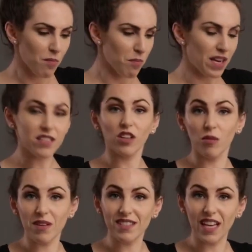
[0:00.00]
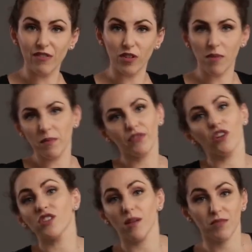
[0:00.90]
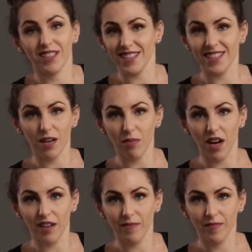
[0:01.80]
but it's a little bit safer maybe for a subject to sit upon.